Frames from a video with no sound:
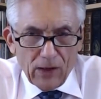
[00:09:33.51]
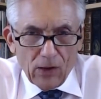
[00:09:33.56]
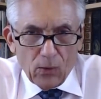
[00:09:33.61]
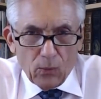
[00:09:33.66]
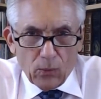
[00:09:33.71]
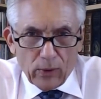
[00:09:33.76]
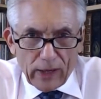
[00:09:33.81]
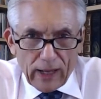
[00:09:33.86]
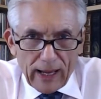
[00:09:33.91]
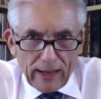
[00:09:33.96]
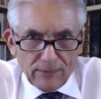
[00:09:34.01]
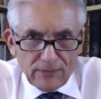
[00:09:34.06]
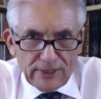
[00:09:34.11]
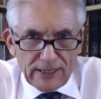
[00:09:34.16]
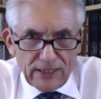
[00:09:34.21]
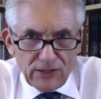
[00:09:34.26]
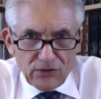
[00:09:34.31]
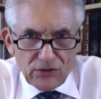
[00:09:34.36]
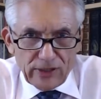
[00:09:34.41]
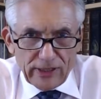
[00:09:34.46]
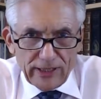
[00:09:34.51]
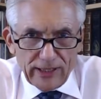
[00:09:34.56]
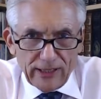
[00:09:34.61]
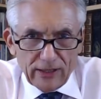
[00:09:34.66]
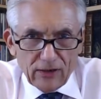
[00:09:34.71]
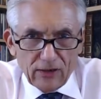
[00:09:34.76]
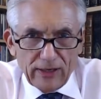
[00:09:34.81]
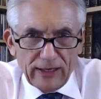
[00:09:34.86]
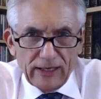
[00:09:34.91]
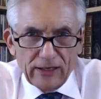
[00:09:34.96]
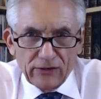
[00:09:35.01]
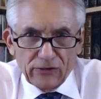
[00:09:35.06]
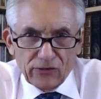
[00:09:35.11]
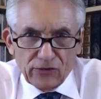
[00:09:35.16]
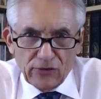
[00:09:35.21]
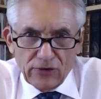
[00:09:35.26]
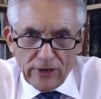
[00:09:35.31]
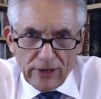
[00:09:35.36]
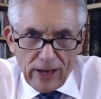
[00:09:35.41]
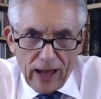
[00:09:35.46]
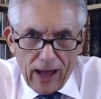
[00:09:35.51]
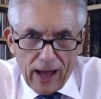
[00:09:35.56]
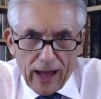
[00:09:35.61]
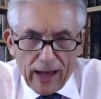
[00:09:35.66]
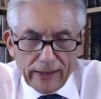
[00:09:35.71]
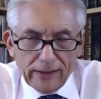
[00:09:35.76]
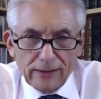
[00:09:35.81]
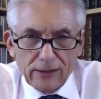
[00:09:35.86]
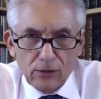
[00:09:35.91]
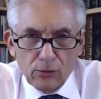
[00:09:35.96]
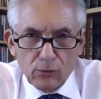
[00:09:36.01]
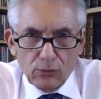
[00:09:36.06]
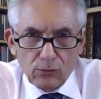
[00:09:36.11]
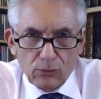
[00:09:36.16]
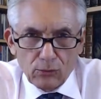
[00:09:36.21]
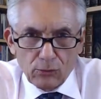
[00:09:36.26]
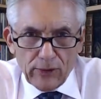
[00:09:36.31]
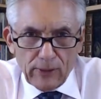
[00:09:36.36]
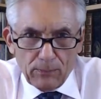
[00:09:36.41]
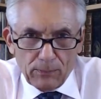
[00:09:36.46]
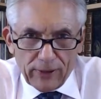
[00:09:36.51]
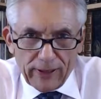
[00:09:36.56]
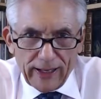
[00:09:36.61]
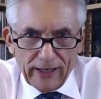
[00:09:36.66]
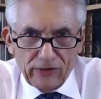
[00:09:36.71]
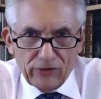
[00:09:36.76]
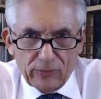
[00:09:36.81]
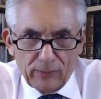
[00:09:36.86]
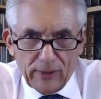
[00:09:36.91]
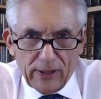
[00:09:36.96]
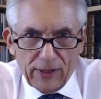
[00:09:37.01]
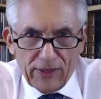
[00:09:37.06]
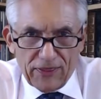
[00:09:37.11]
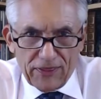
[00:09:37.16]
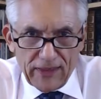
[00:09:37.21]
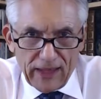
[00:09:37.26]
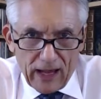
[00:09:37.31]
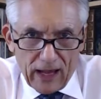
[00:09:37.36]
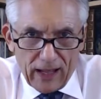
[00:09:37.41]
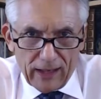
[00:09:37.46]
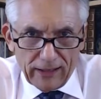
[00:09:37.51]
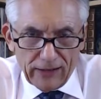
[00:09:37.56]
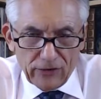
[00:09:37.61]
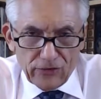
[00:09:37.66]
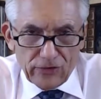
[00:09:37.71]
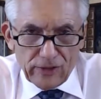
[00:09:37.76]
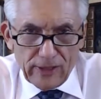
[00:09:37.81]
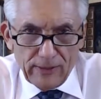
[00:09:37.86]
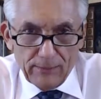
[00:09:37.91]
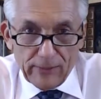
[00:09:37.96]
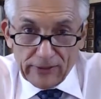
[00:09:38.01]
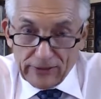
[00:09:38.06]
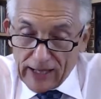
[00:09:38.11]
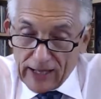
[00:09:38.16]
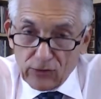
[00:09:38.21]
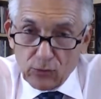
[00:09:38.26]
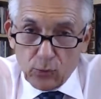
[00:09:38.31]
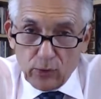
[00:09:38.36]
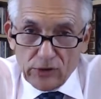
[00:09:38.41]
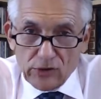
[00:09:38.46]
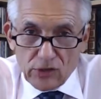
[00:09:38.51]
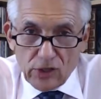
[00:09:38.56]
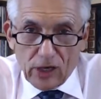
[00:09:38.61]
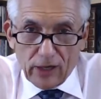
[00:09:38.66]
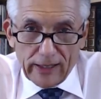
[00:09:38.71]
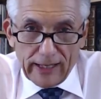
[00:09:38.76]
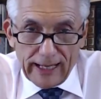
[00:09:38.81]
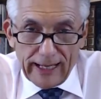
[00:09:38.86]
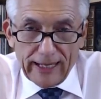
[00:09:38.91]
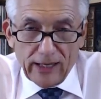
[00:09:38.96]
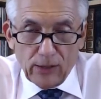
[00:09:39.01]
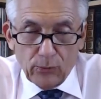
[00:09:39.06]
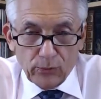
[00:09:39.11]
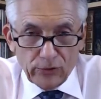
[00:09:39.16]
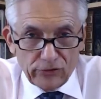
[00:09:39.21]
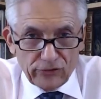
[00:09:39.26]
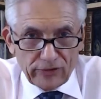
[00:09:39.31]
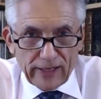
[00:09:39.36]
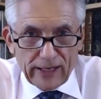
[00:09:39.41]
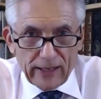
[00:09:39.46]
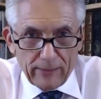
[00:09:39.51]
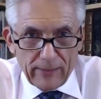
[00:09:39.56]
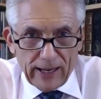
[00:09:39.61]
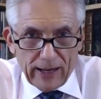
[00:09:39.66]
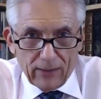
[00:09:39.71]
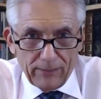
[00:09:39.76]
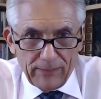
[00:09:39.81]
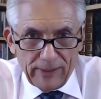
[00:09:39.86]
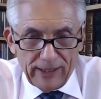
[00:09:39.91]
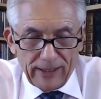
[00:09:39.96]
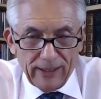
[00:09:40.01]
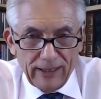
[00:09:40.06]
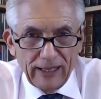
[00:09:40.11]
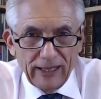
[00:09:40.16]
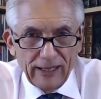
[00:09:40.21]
What I'm teaching here is not replacement theology, but that's what John Hagee would say about me.